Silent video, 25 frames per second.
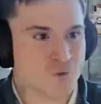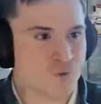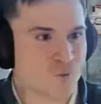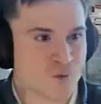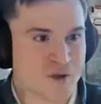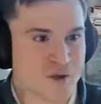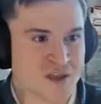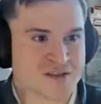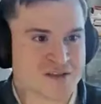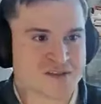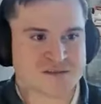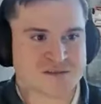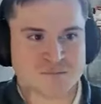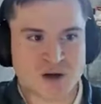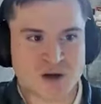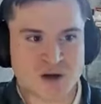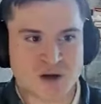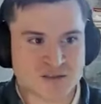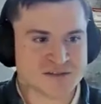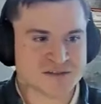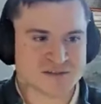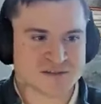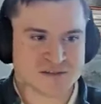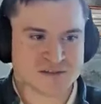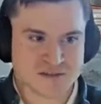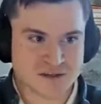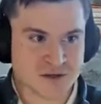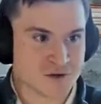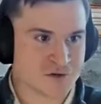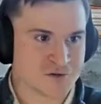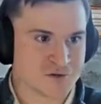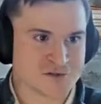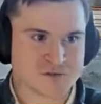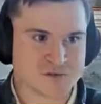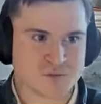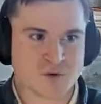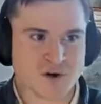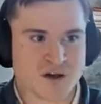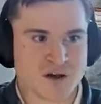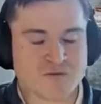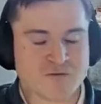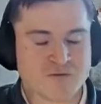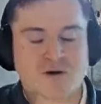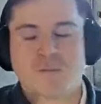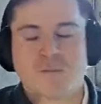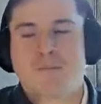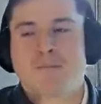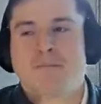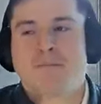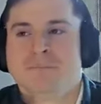weeks, months, years,
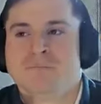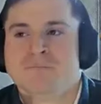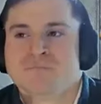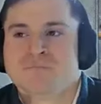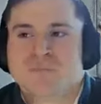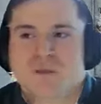whatever.